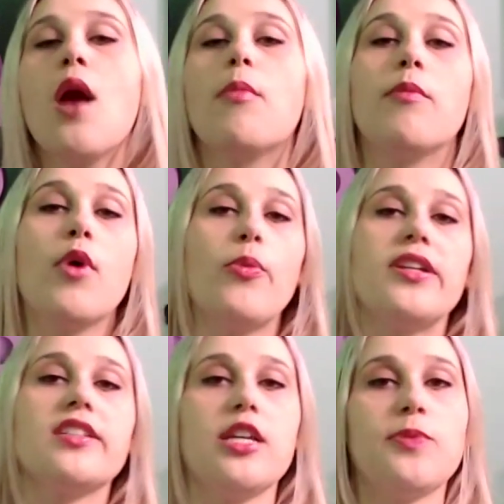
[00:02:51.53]
But
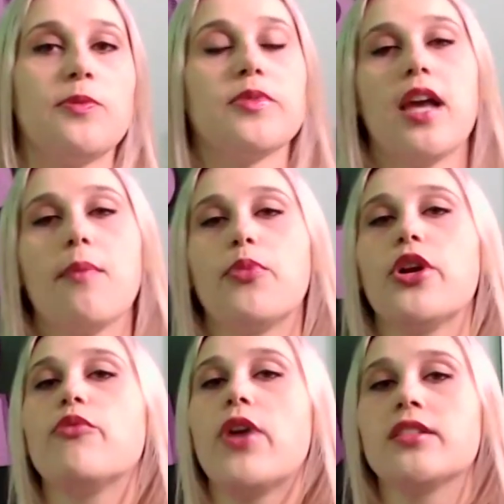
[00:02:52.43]
Mobius keeps him
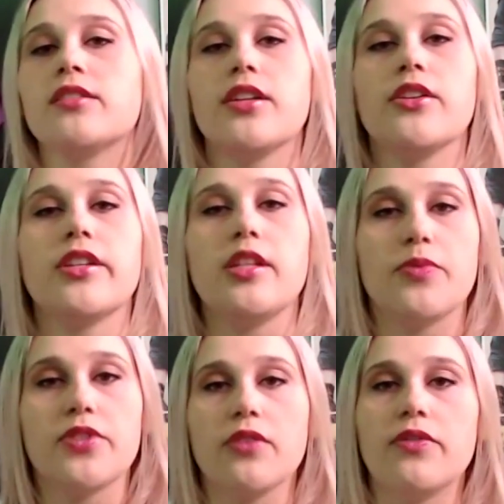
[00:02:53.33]
separate. Renslayer keeps
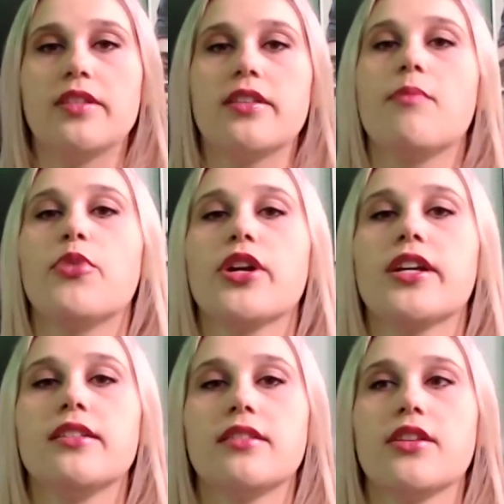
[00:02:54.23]
Sylvie separate,
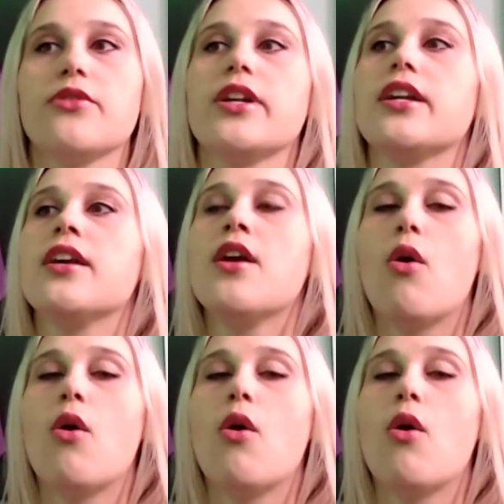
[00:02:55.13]
considering